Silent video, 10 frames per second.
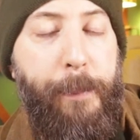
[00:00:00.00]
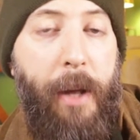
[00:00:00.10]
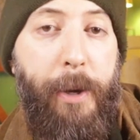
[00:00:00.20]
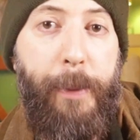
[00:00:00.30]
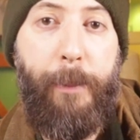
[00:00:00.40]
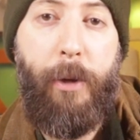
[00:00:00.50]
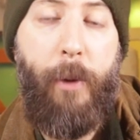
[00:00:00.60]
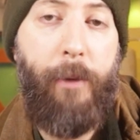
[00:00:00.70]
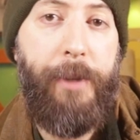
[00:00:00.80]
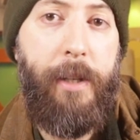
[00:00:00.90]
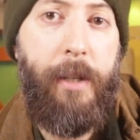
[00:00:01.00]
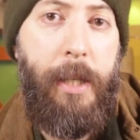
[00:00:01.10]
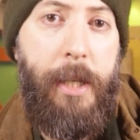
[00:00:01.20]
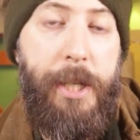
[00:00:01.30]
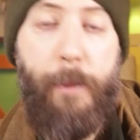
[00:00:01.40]
other people around here,
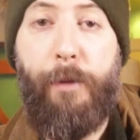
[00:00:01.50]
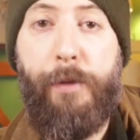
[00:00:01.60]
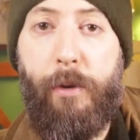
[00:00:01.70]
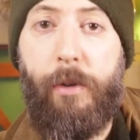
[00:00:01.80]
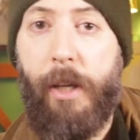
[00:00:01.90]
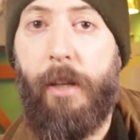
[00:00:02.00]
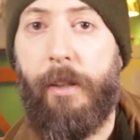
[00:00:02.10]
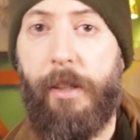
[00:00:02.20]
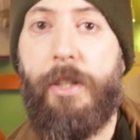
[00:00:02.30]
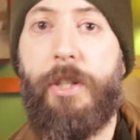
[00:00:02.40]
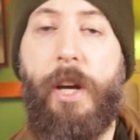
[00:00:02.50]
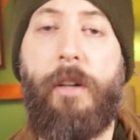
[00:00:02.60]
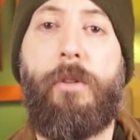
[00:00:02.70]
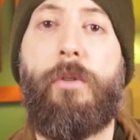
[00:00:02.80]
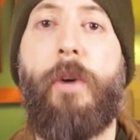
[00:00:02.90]
some of you here in this
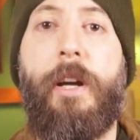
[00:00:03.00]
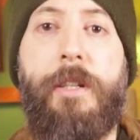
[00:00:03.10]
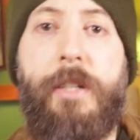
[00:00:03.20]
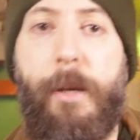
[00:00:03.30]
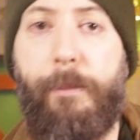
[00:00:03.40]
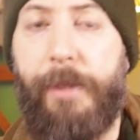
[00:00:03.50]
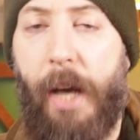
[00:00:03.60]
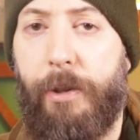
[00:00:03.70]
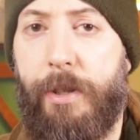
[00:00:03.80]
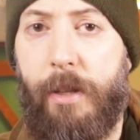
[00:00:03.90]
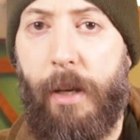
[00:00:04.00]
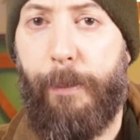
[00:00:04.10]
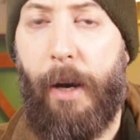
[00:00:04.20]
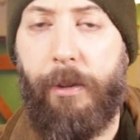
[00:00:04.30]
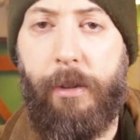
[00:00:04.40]
channel who had some doubts
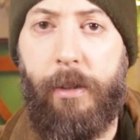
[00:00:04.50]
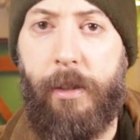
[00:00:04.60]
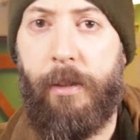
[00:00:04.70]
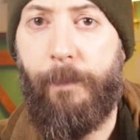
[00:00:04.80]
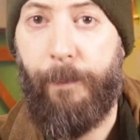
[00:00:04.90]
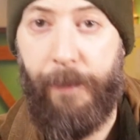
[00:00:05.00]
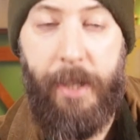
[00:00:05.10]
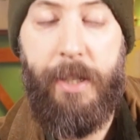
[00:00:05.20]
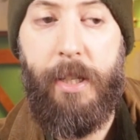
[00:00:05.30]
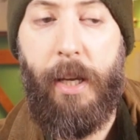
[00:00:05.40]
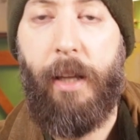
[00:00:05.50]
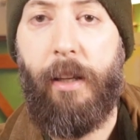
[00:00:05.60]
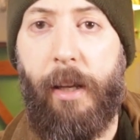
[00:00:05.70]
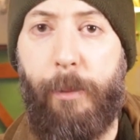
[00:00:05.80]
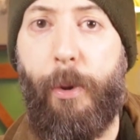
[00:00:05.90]
about this
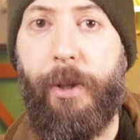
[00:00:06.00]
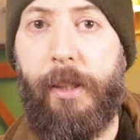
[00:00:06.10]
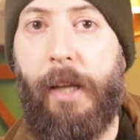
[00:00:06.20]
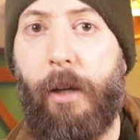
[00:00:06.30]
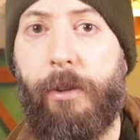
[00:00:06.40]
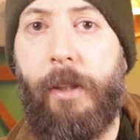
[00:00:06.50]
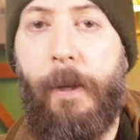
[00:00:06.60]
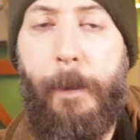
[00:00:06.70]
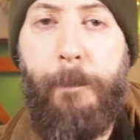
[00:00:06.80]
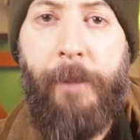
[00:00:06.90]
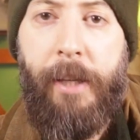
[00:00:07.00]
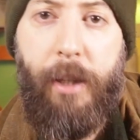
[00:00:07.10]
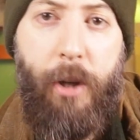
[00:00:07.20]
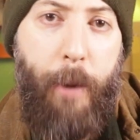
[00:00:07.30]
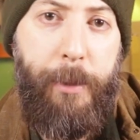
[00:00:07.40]
and pointed out in
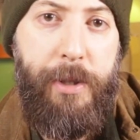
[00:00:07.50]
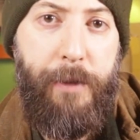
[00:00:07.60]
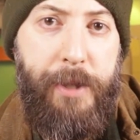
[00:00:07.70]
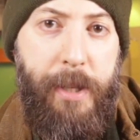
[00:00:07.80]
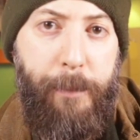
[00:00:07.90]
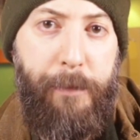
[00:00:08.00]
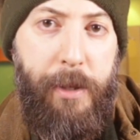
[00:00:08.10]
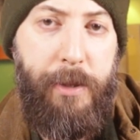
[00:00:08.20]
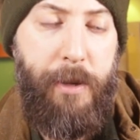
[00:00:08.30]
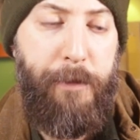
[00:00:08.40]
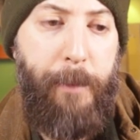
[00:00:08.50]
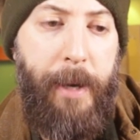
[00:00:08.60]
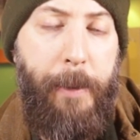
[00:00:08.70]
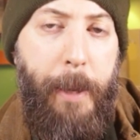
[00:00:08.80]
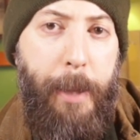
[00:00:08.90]
the comments of some videos of
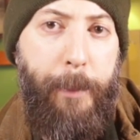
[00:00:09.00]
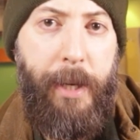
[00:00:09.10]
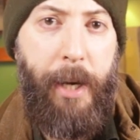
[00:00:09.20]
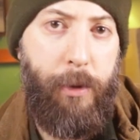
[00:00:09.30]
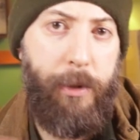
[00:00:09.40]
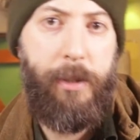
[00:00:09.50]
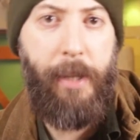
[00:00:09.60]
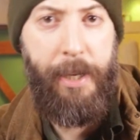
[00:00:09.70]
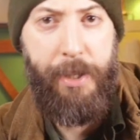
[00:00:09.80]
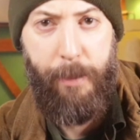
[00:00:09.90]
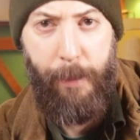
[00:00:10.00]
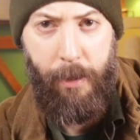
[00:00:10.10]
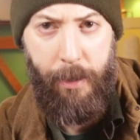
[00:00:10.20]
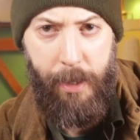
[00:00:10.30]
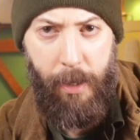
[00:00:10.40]
mine, but I couldn't answer
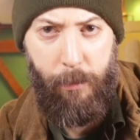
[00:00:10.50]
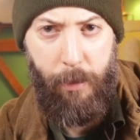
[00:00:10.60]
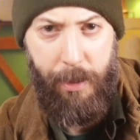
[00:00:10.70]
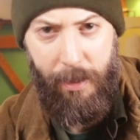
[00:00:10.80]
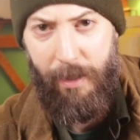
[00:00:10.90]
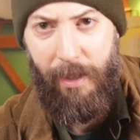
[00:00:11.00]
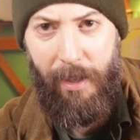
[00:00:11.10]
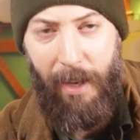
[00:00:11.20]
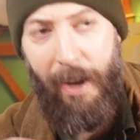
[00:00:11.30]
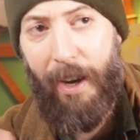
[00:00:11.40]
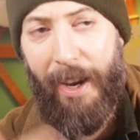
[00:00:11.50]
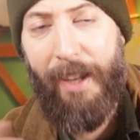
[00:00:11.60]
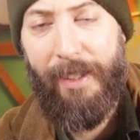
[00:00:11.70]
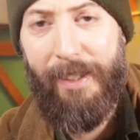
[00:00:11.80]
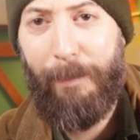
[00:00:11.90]
because I
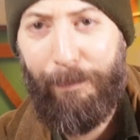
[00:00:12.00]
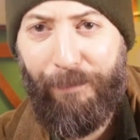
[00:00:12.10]
hadn't